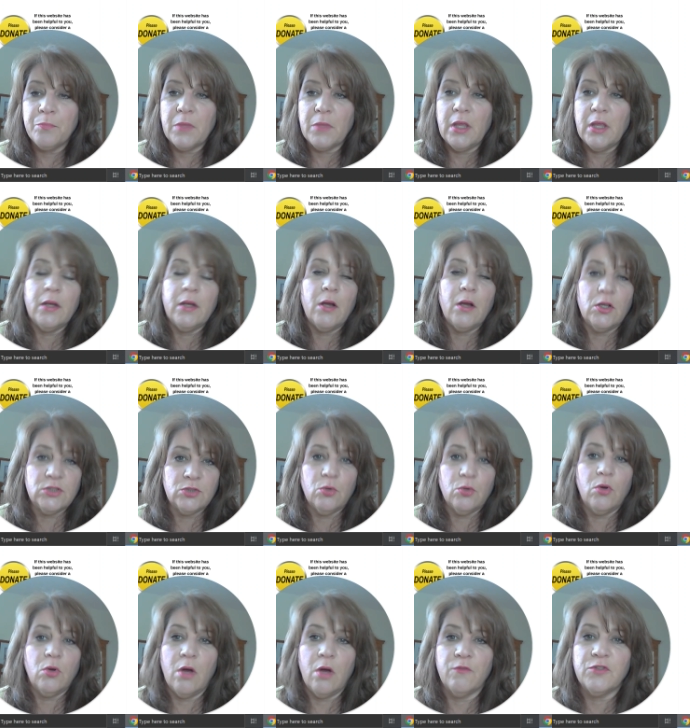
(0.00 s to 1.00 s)
and also
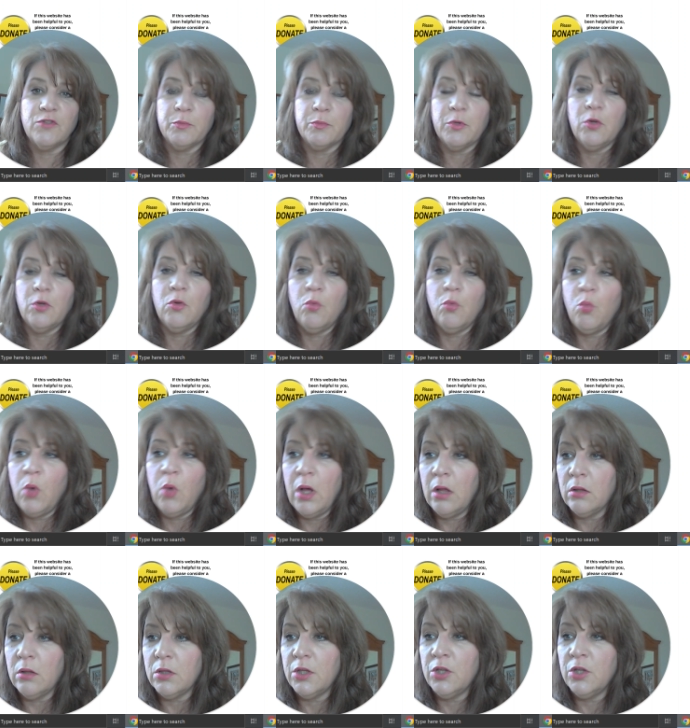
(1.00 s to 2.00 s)
comfortable
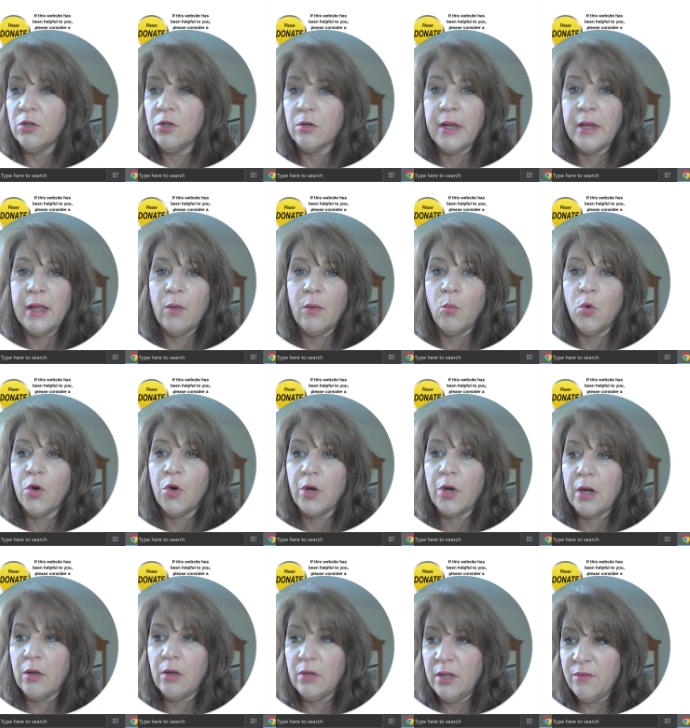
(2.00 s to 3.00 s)
while you're at
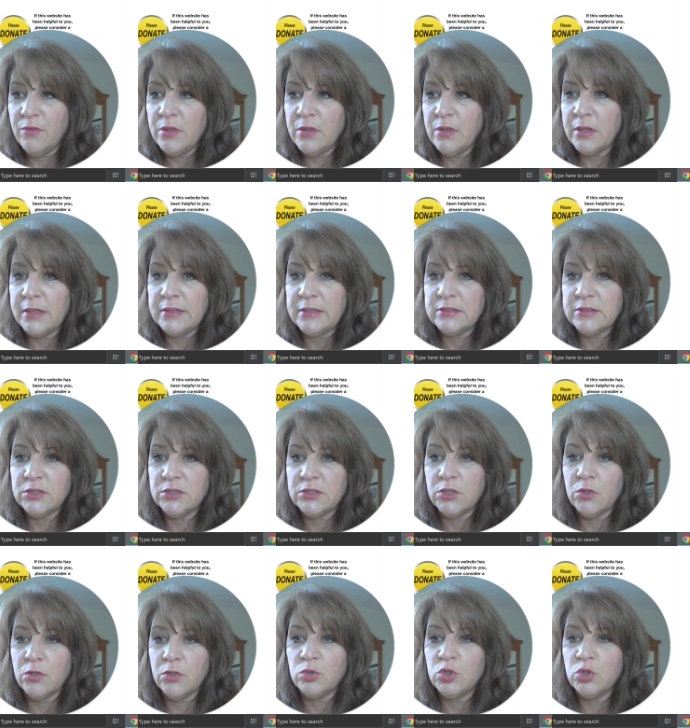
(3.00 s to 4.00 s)
work. I'll give you the links to
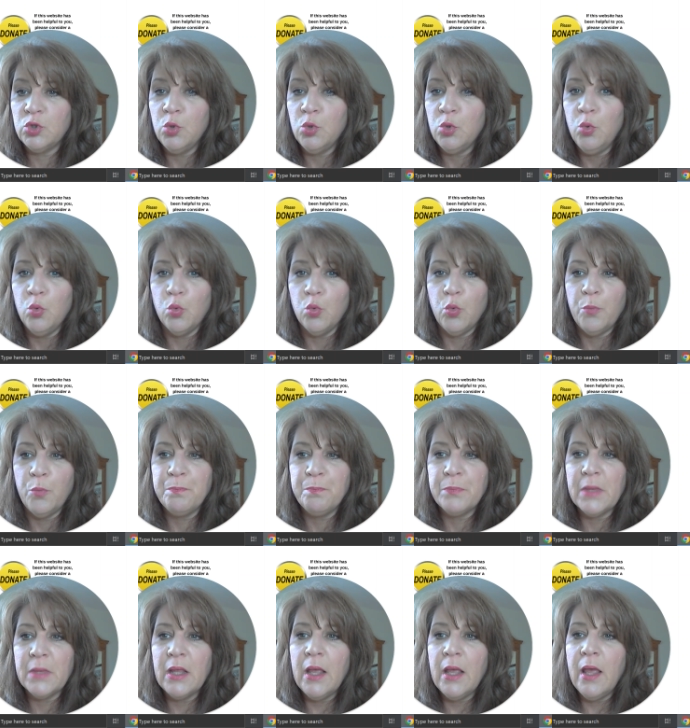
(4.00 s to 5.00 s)
those too.
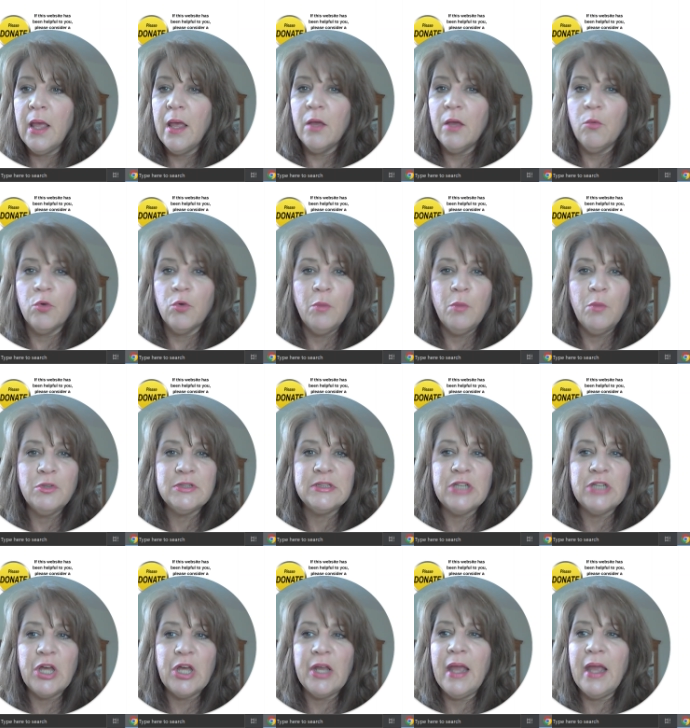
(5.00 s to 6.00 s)
We're
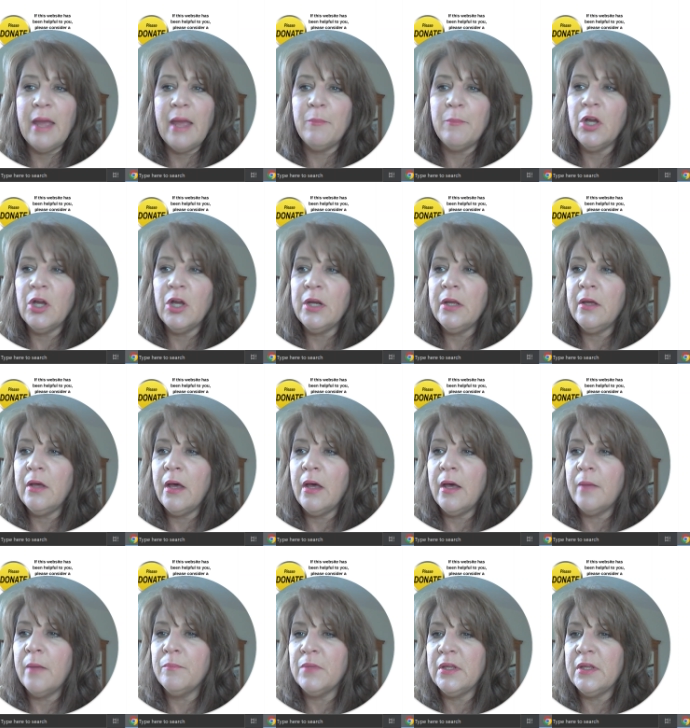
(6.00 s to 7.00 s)
almost done. I'm going to
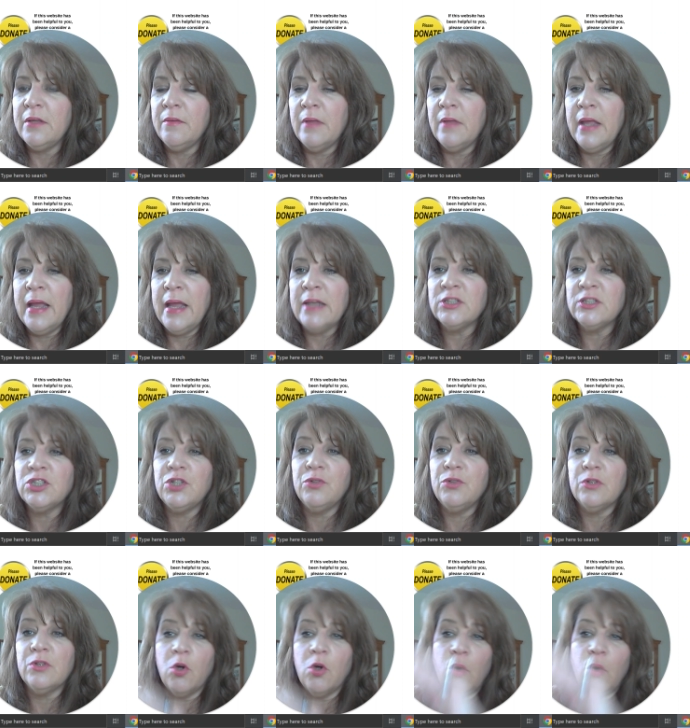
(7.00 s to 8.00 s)
um, ask you
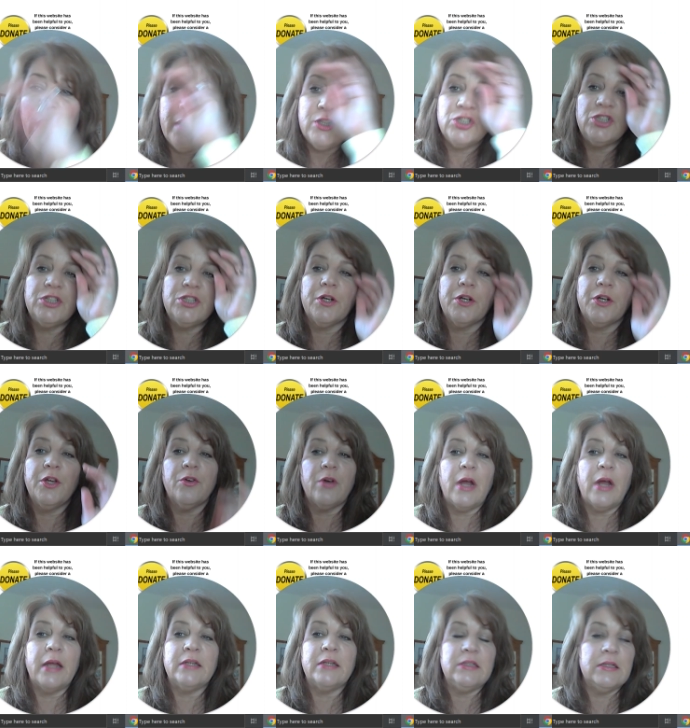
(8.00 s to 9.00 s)
to go ahead and share your
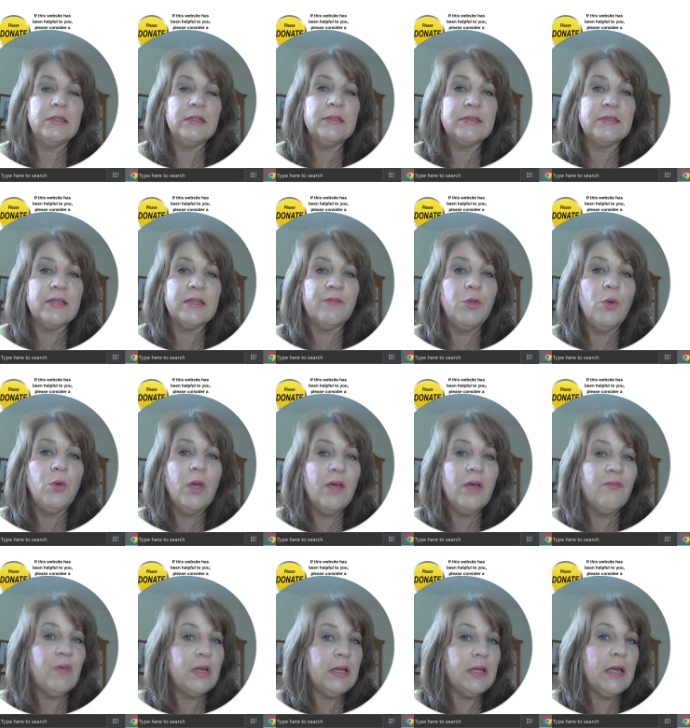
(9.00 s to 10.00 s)
ideas. If you
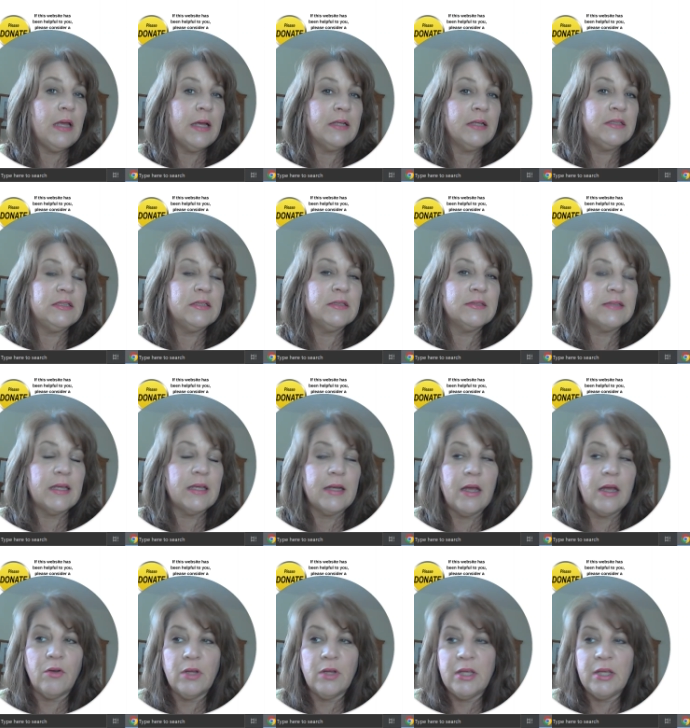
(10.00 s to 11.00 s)
have any ideas on
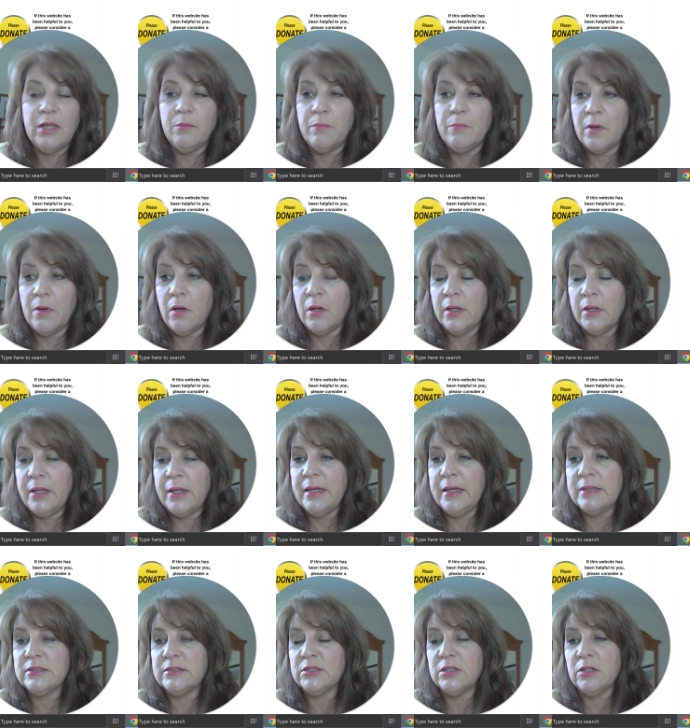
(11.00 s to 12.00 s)
how to keep uh,
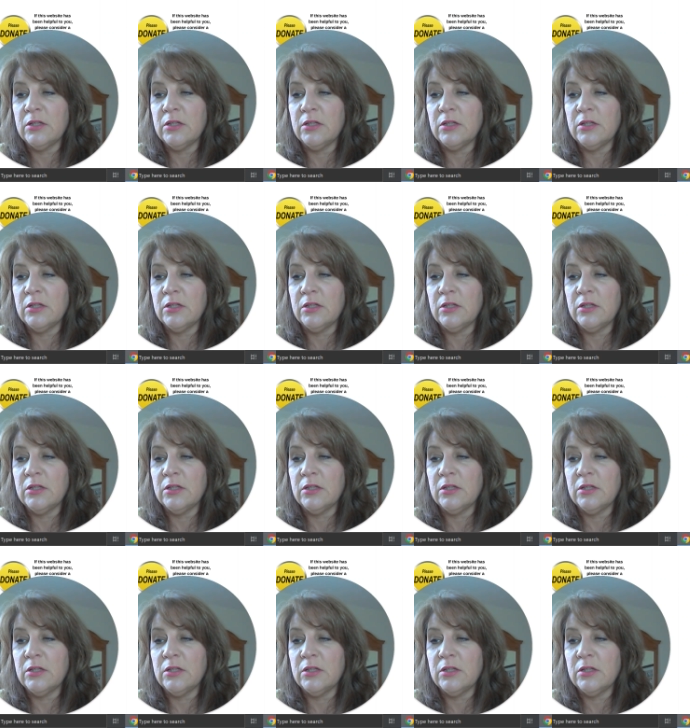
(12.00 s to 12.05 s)
cats